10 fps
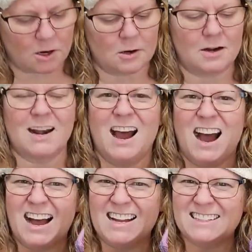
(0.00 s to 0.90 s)

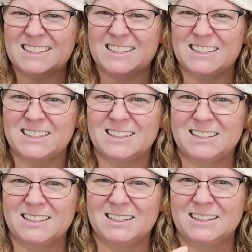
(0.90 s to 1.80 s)
not
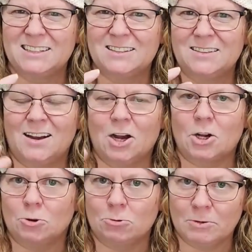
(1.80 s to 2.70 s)

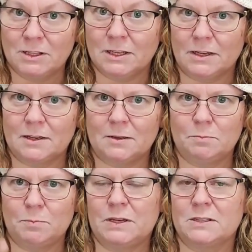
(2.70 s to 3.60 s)
acrylic.
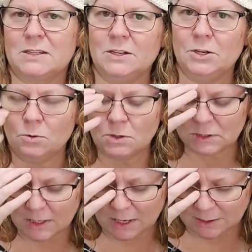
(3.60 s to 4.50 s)
Because I know a
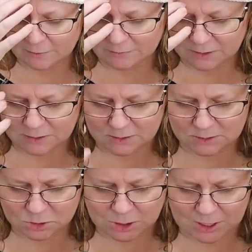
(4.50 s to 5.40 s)
lot of these
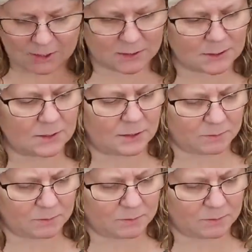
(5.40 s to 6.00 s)
jackets that I'm